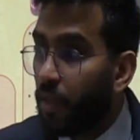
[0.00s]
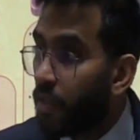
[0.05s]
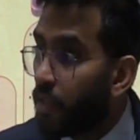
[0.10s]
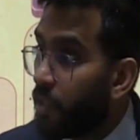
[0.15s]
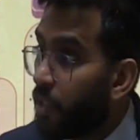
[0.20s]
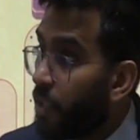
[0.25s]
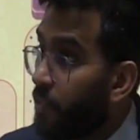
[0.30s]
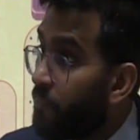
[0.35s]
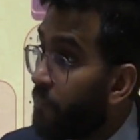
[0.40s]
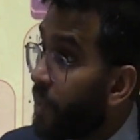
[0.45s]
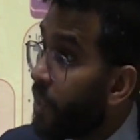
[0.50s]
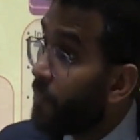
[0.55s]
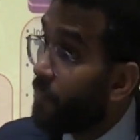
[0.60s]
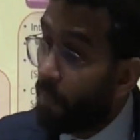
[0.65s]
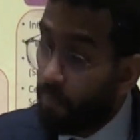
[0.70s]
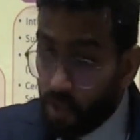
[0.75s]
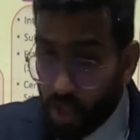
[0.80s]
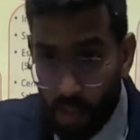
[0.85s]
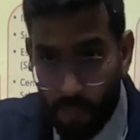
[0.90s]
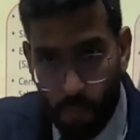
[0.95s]
The
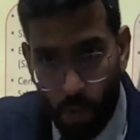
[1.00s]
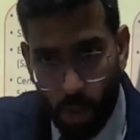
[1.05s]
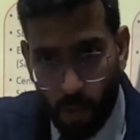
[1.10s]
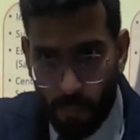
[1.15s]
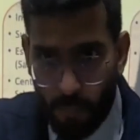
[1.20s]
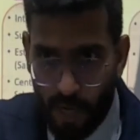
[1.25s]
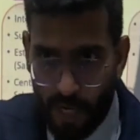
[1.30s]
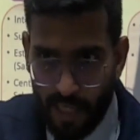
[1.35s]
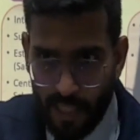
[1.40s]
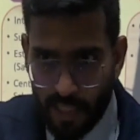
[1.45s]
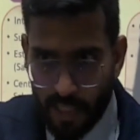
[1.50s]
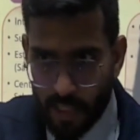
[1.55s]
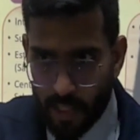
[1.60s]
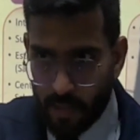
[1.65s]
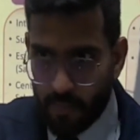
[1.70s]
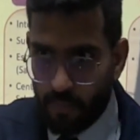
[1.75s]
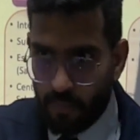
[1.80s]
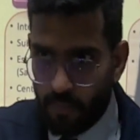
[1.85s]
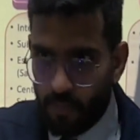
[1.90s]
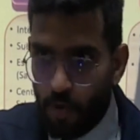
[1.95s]
minimum support
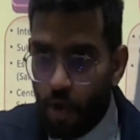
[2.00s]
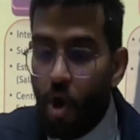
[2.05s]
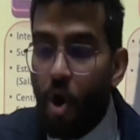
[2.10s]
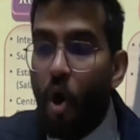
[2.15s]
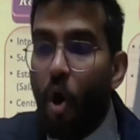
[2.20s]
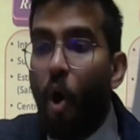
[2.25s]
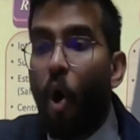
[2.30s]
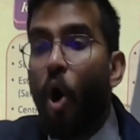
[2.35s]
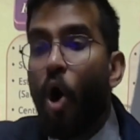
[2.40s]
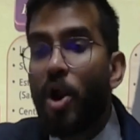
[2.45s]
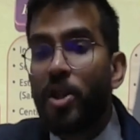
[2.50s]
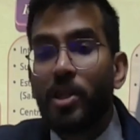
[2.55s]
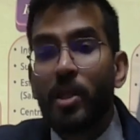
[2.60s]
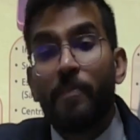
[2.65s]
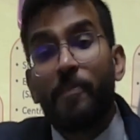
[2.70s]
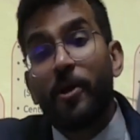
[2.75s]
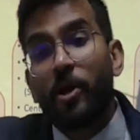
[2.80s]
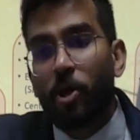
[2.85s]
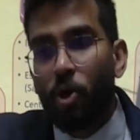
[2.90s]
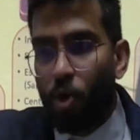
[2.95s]
price or the
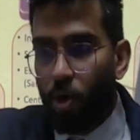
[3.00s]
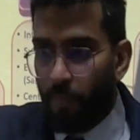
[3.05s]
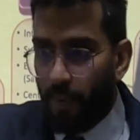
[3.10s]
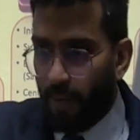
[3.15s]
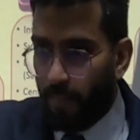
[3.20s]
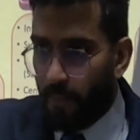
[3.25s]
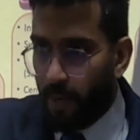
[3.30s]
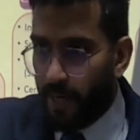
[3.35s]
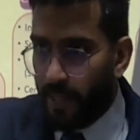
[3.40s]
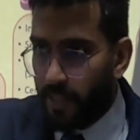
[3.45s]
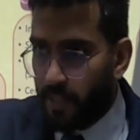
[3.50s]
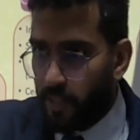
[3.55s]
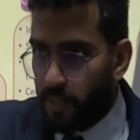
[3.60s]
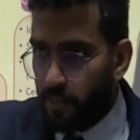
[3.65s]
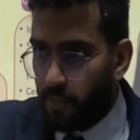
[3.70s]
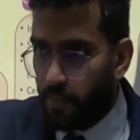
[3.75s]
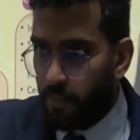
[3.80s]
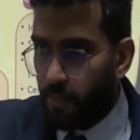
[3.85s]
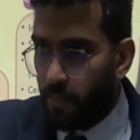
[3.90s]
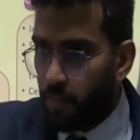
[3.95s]
procurement price?
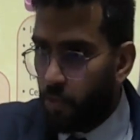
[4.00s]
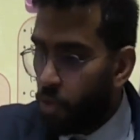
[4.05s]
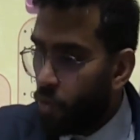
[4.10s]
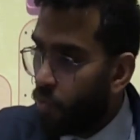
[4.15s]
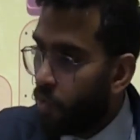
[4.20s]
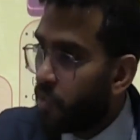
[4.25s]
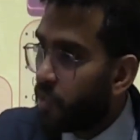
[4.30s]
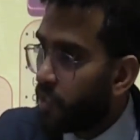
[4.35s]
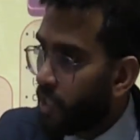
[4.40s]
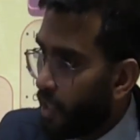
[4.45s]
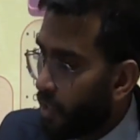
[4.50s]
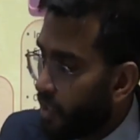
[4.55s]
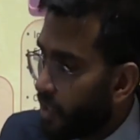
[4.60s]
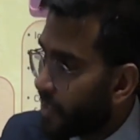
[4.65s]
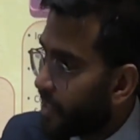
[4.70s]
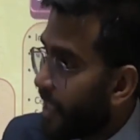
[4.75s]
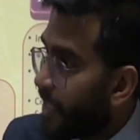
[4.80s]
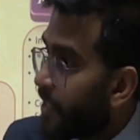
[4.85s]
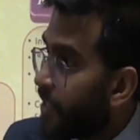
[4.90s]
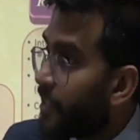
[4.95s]
You will
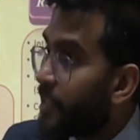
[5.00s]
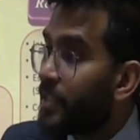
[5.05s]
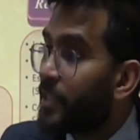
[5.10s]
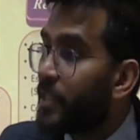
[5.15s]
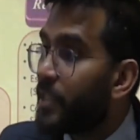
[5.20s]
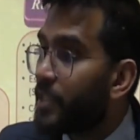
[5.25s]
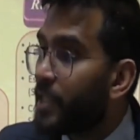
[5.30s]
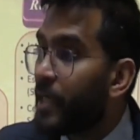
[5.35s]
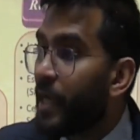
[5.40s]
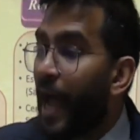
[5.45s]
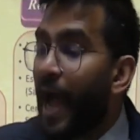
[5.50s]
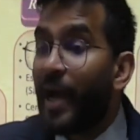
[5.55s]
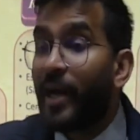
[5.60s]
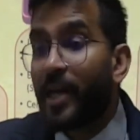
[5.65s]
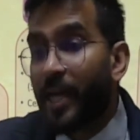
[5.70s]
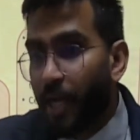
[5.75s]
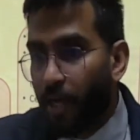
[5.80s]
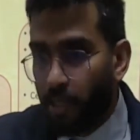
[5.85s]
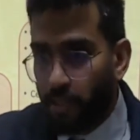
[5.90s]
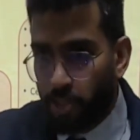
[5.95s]
understand this in
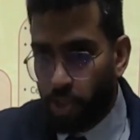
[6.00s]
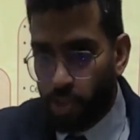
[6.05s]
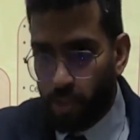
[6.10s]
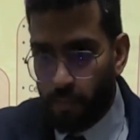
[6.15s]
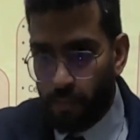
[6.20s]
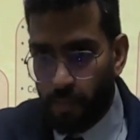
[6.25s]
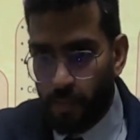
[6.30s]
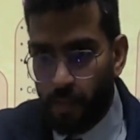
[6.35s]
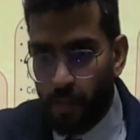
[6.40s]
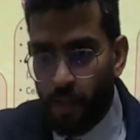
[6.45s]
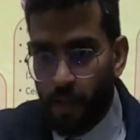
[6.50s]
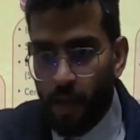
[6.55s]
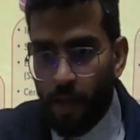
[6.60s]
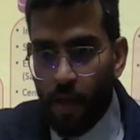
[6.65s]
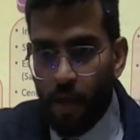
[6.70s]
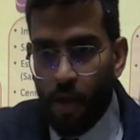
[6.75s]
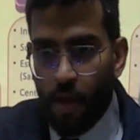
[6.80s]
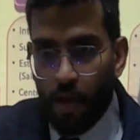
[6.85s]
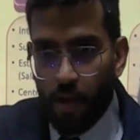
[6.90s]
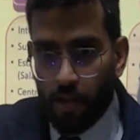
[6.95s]
agriculture.
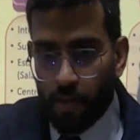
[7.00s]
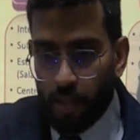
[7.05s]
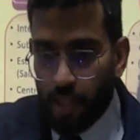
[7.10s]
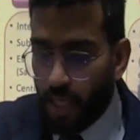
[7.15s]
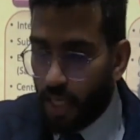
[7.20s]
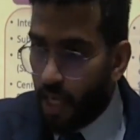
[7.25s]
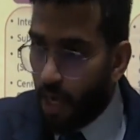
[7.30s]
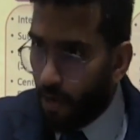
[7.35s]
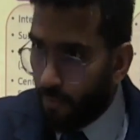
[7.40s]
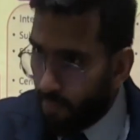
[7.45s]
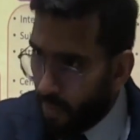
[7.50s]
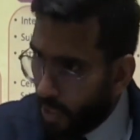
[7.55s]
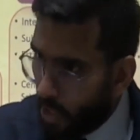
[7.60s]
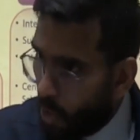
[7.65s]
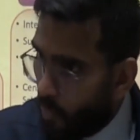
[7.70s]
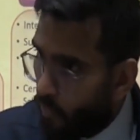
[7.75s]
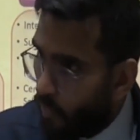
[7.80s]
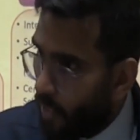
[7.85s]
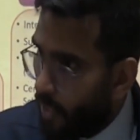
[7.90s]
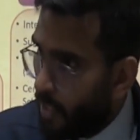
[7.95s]
The government
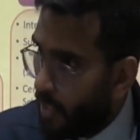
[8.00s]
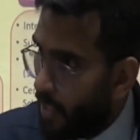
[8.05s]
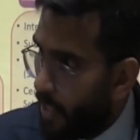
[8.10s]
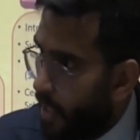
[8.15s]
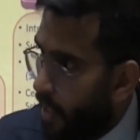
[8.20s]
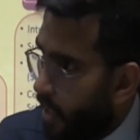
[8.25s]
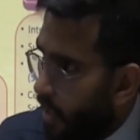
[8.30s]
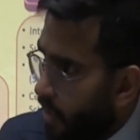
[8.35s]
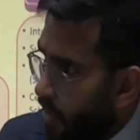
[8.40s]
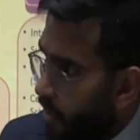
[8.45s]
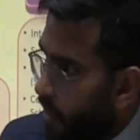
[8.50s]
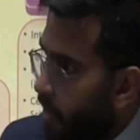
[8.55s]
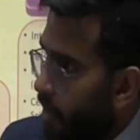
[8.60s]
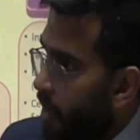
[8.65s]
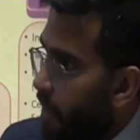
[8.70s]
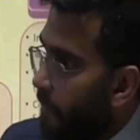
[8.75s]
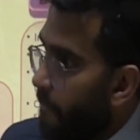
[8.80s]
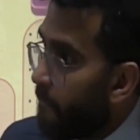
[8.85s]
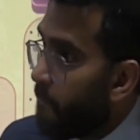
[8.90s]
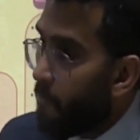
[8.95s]
of India
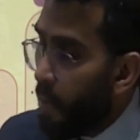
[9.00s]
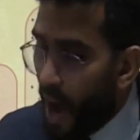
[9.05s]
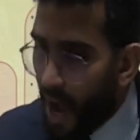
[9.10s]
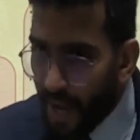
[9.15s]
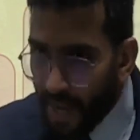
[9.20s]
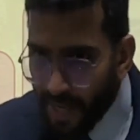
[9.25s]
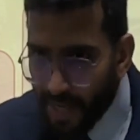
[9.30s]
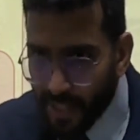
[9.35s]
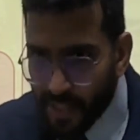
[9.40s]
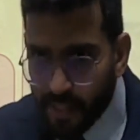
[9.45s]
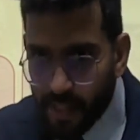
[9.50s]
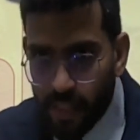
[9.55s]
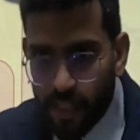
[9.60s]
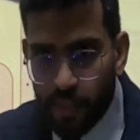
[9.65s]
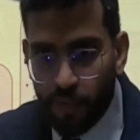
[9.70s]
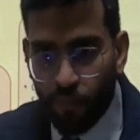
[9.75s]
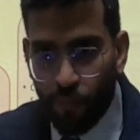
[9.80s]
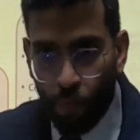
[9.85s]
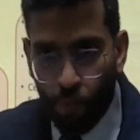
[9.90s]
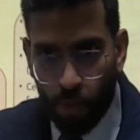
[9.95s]
buys
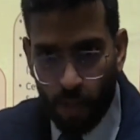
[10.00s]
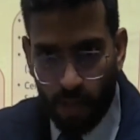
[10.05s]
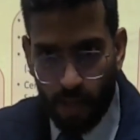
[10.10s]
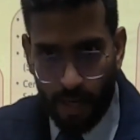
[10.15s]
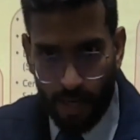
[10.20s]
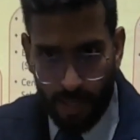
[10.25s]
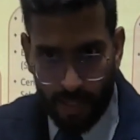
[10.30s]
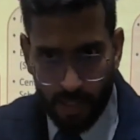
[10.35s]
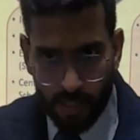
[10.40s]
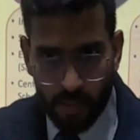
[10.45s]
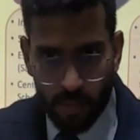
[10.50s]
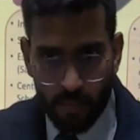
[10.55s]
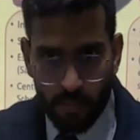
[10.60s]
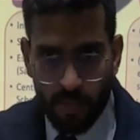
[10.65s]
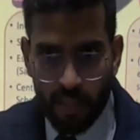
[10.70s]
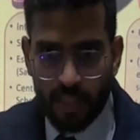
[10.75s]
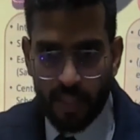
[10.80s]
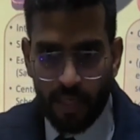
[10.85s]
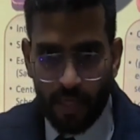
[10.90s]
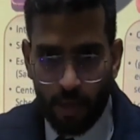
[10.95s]
this food grains,
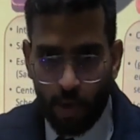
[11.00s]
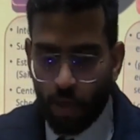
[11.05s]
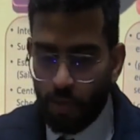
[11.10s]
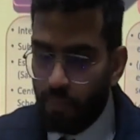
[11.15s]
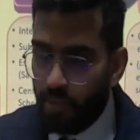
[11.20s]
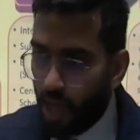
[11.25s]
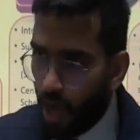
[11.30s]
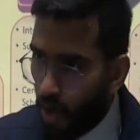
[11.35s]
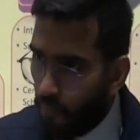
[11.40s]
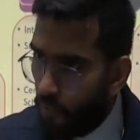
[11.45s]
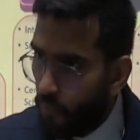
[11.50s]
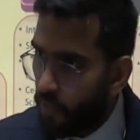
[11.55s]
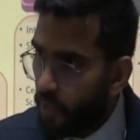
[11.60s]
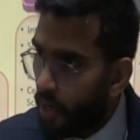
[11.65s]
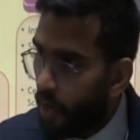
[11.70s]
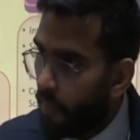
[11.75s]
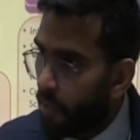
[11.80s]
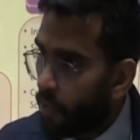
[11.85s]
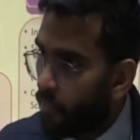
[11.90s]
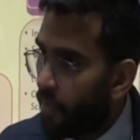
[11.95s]
basically on behalf of the
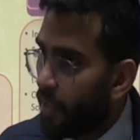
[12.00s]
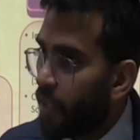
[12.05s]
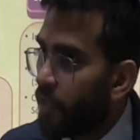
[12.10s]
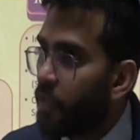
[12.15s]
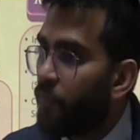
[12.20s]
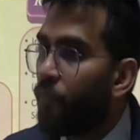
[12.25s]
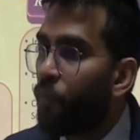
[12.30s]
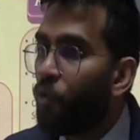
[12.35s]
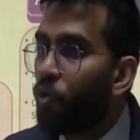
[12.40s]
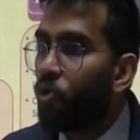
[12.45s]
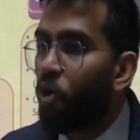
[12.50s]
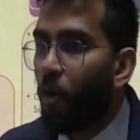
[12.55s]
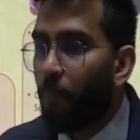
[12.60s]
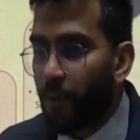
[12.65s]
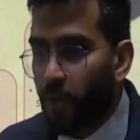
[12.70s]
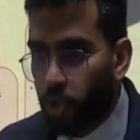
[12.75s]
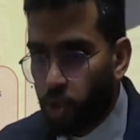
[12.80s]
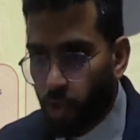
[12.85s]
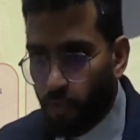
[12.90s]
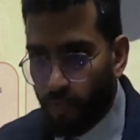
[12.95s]
government of India, the Food
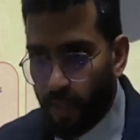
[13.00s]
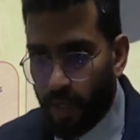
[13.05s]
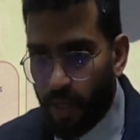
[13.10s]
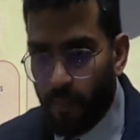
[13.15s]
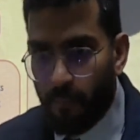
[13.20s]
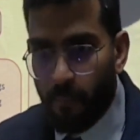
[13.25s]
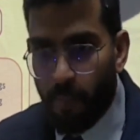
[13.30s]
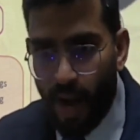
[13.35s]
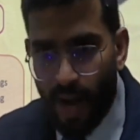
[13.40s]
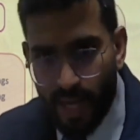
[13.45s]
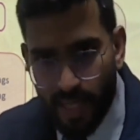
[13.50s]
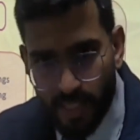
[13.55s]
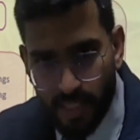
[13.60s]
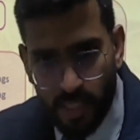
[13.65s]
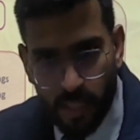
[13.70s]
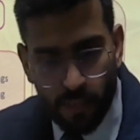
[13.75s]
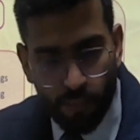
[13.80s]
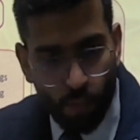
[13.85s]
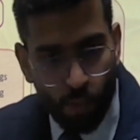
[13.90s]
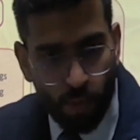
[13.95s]
Corporation of India buys
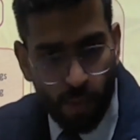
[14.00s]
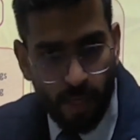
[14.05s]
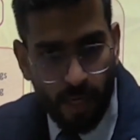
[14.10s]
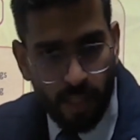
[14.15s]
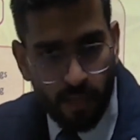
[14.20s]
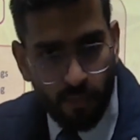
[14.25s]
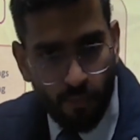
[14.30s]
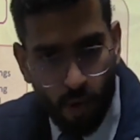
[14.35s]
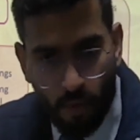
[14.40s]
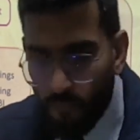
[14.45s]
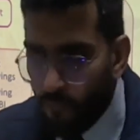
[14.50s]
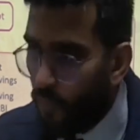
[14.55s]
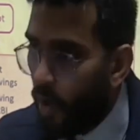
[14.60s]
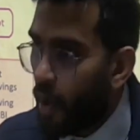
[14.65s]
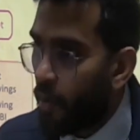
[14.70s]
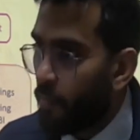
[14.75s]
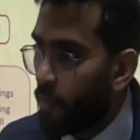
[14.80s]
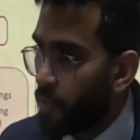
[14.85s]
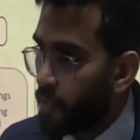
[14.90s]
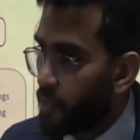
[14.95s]
these food grains from
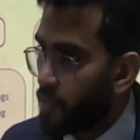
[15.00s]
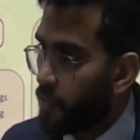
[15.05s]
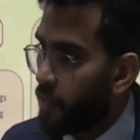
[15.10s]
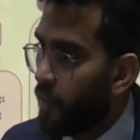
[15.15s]
farmers.